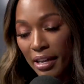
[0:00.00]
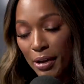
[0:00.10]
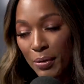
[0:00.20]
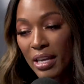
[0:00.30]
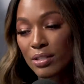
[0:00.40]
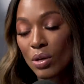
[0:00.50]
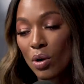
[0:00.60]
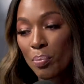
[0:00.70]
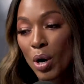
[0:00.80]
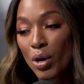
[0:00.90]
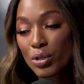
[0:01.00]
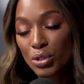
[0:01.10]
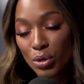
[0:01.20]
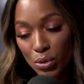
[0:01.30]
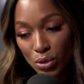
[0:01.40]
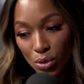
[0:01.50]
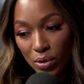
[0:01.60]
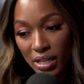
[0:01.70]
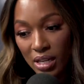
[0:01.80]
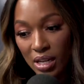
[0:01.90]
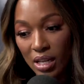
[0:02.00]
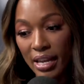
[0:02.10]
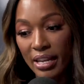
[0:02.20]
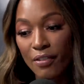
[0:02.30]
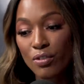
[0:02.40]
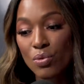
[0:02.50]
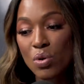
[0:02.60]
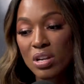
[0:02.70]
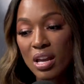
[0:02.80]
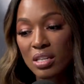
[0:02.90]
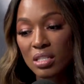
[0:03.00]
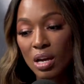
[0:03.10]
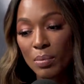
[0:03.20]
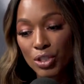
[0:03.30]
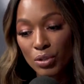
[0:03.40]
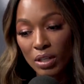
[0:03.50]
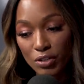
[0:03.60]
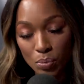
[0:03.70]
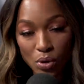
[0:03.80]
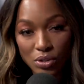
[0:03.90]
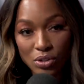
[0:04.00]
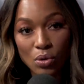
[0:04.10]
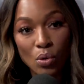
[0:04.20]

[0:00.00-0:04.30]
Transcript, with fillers: okay, so a personal story. Like everyone asks how much you love sports. So